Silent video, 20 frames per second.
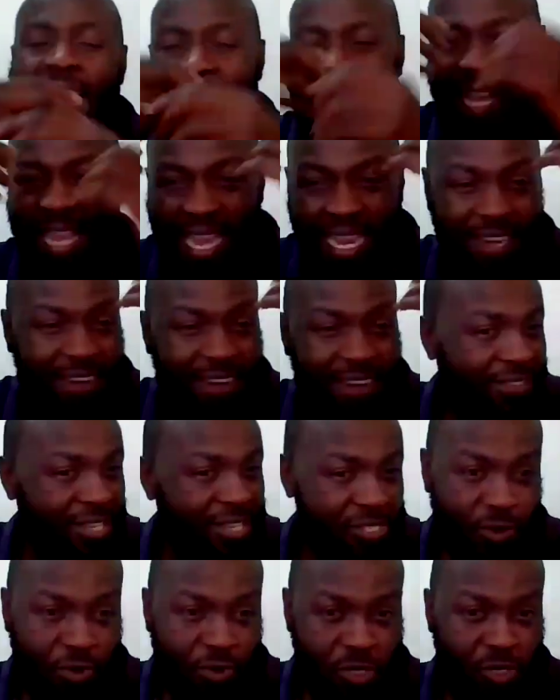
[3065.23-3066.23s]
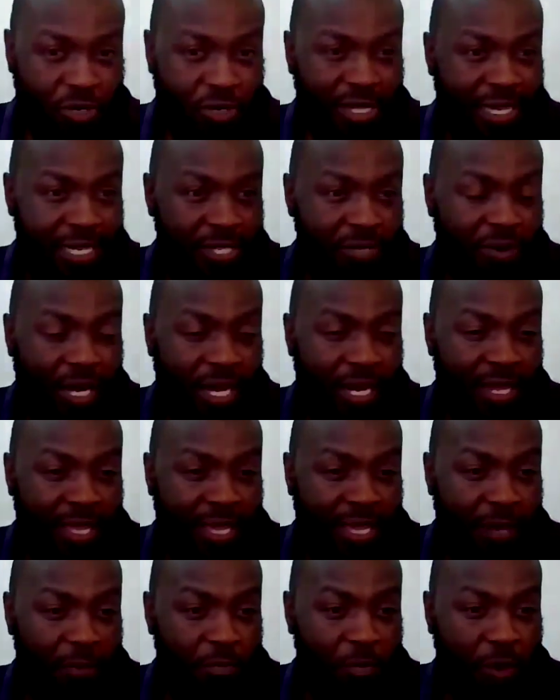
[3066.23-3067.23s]
kind of a solution that you can think
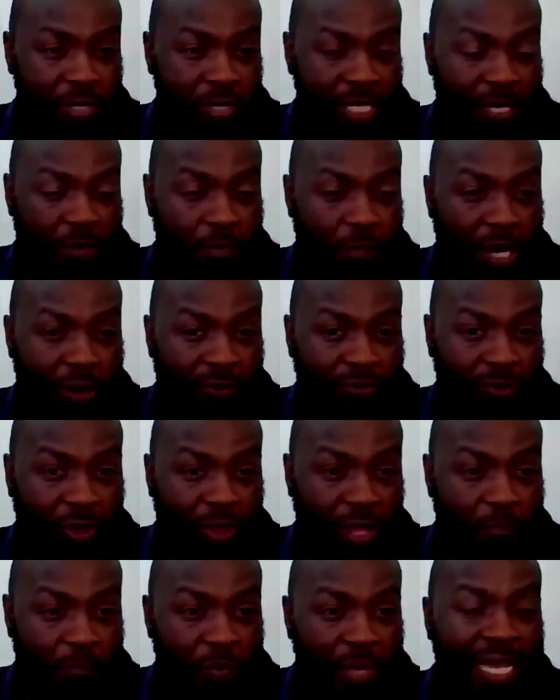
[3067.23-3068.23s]
about and build for them.